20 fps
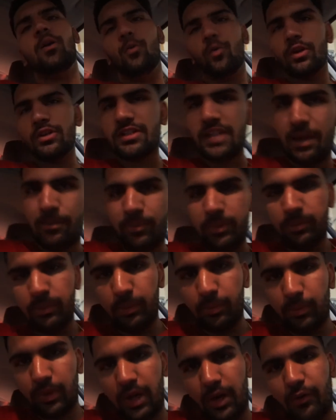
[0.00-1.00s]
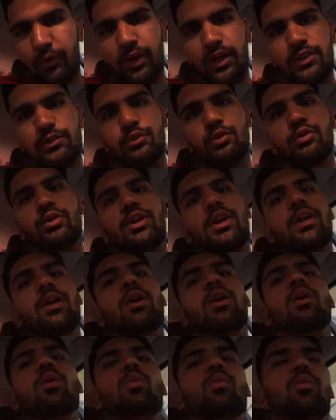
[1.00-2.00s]
What's happening, people? How are you guys doing today?
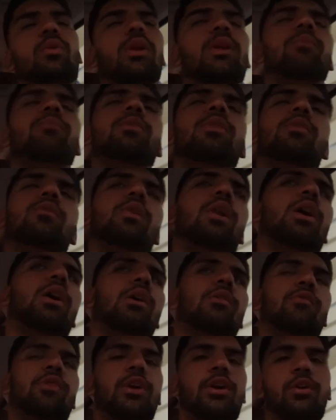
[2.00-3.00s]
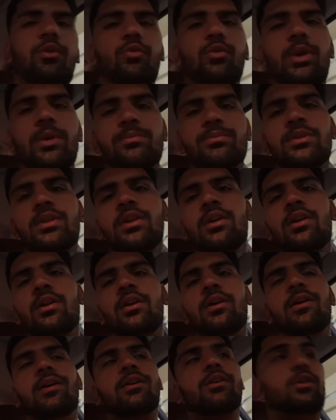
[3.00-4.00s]
Welcome to the vlog of Daring Whips.
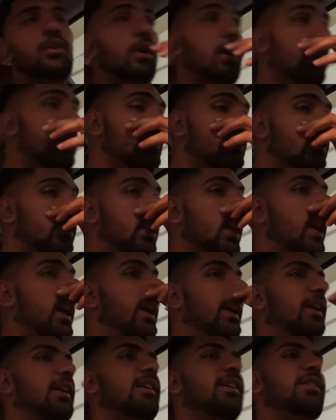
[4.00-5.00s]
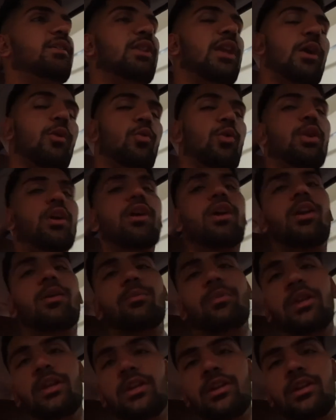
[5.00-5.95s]
Today is the day that we're gonna be